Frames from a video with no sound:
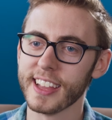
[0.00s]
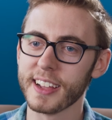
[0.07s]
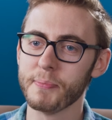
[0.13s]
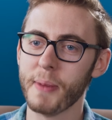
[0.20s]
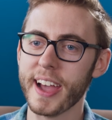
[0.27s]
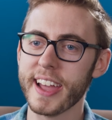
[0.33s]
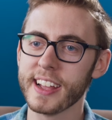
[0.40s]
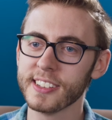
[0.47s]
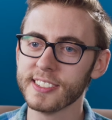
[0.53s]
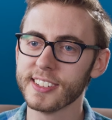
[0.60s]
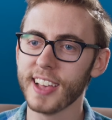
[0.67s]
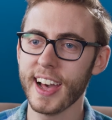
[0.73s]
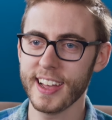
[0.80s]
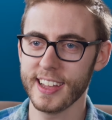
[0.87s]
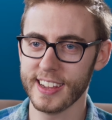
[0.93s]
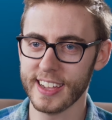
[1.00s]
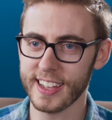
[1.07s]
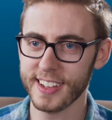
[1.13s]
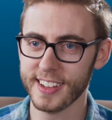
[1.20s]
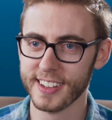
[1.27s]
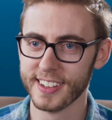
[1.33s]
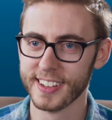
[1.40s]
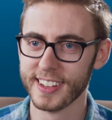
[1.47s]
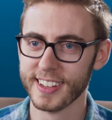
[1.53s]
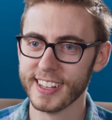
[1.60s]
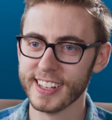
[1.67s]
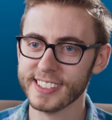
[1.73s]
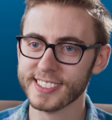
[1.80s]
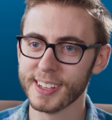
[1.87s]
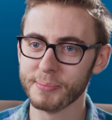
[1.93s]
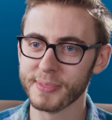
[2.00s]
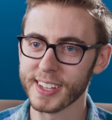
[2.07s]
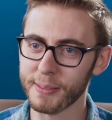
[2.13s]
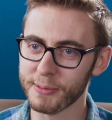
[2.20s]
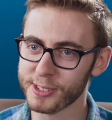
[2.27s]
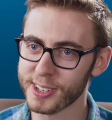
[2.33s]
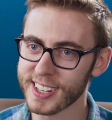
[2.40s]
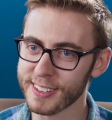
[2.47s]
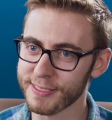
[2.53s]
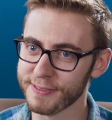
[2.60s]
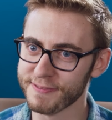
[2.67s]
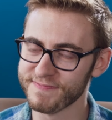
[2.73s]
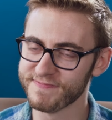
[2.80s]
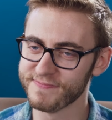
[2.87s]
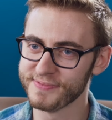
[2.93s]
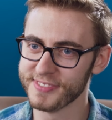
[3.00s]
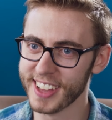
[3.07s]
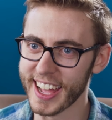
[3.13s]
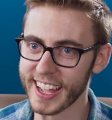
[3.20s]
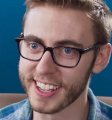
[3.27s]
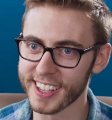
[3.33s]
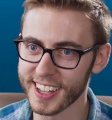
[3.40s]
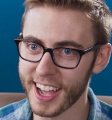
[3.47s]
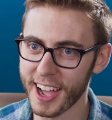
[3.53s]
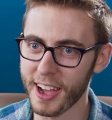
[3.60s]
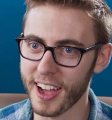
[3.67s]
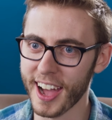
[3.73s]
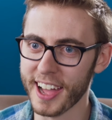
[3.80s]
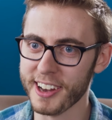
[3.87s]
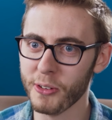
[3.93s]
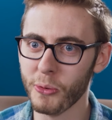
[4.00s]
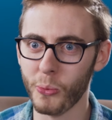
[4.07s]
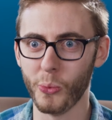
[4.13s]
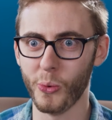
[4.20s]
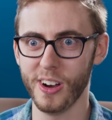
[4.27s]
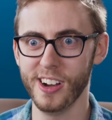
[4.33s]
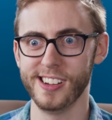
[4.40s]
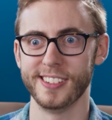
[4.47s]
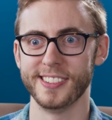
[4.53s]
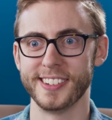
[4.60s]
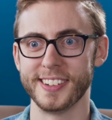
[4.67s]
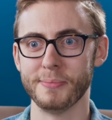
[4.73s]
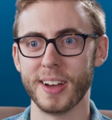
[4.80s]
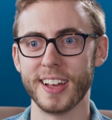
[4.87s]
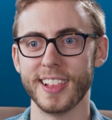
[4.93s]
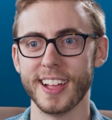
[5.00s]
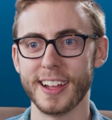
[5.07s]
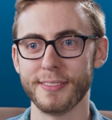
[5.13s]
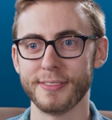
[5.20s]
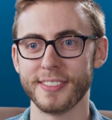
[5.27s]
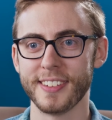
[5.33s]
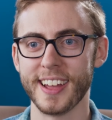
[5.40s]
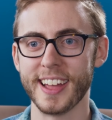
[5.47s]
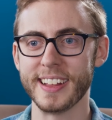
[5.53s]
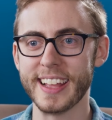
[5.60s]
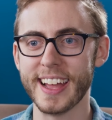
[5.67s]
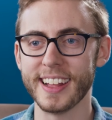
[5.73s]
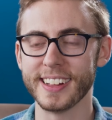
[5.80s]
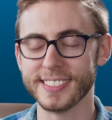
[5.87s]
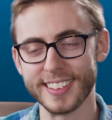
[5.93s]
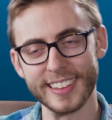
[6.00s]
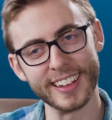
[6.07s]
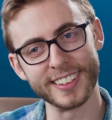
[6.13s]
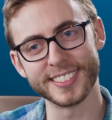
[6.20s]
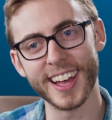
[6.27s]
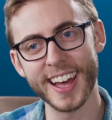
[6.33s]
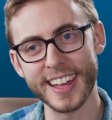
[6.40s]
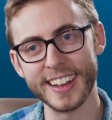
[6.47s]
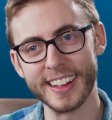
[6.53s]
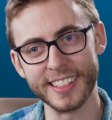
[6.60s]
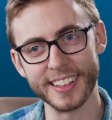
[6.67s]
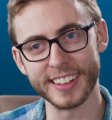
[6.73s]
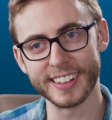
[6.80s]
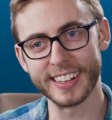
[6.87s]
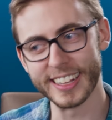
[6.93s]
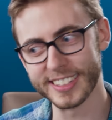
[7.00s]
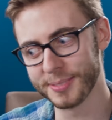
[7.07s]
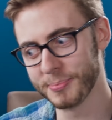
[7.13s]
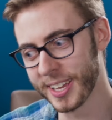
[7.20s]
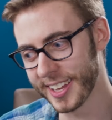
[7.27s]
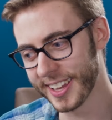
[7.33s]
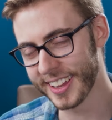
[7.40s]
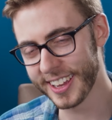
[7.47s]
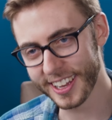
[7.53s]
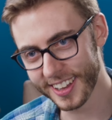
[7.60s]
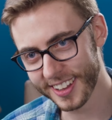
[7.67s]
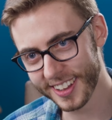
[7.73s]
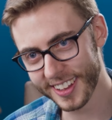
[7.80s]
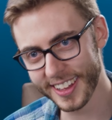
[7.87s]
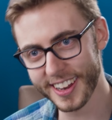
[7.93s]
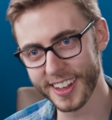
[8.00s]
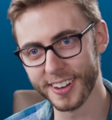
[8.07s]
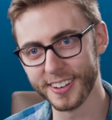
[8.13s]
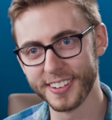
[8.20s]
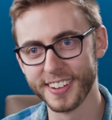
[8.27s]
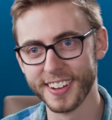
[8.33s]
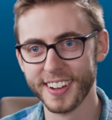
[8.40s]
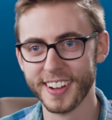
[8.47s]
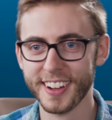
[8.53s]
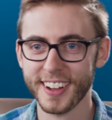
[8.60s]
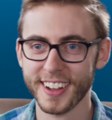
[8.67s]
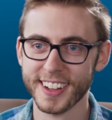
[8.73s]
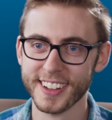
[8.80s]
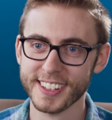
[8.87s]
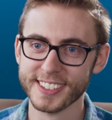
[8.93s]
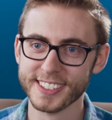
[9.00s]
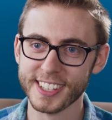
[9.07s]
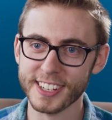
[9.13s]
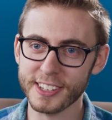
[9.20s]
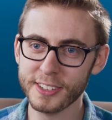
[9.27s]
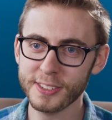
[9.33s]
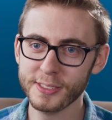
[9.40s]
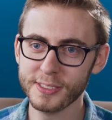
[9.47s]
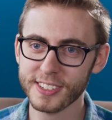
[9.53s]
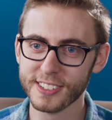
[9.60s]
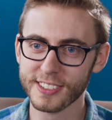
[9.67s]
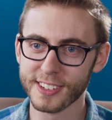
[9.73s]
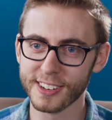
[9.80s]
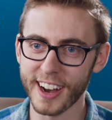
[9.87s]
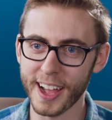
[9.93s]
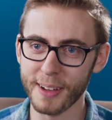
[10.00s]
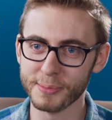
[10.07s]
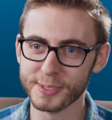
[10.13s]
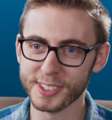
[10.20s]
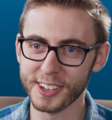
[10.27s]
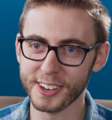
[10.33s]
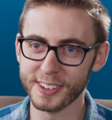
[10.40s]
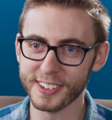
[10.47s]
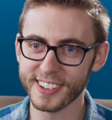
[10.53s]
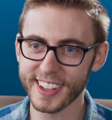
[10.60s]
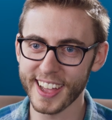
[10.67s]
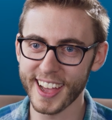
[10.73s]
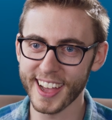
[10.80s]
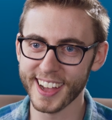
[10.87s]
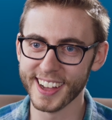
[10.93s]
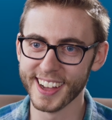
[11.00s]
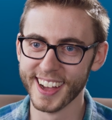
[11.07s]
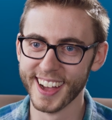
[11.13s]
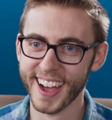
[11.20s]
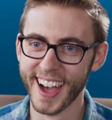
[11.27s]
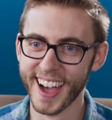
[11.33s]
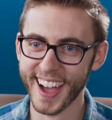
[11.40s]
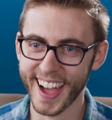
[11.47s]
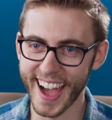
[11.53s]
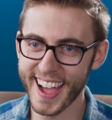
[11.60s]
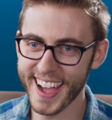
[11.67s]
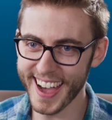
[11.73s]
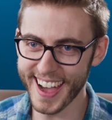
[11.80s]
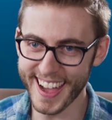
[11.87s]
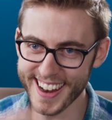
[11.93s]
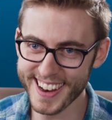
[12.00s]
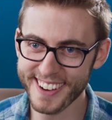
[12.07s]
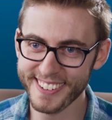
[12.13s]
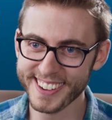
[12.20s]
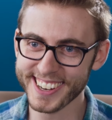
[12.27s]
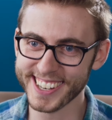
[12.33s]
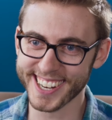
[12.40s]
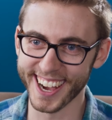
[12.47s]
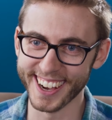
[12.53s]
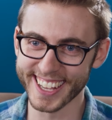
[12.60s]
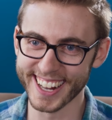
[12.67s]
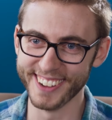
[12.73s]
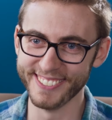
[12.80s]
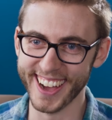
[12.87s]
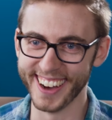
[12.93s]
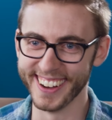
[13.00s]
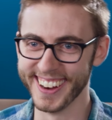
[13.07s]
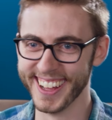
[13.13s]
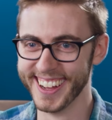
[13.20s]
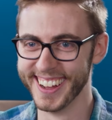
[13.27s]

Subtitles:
Like my anxiety is something I'm trying to like I don't want in my life, and yet it's the anxiety that gets me, you know, to do crap. So I know what you're talking about.